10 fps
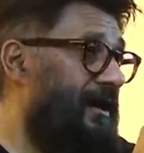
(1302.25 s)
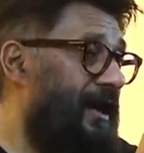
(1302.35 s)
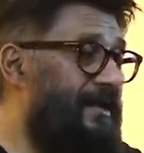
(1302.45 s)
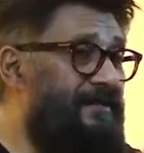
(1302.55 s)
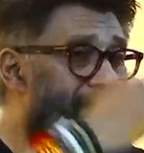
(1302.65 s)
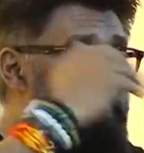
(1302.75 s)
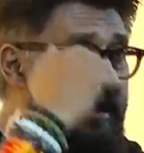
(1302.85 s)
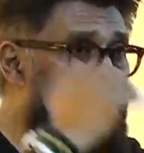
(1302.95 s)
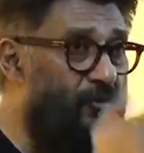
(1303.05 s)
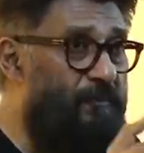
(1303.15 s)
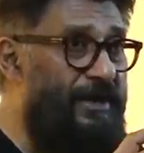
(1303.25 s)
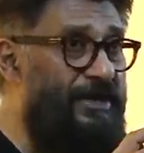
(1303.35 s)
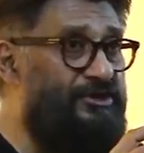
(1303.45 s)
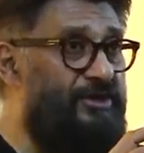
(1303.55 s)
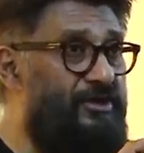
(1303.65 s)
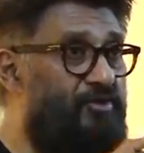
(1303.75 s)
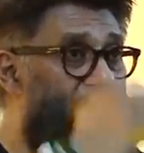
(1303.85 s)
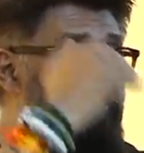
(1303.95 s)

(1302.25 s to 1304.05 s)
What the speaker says: and the manipulation of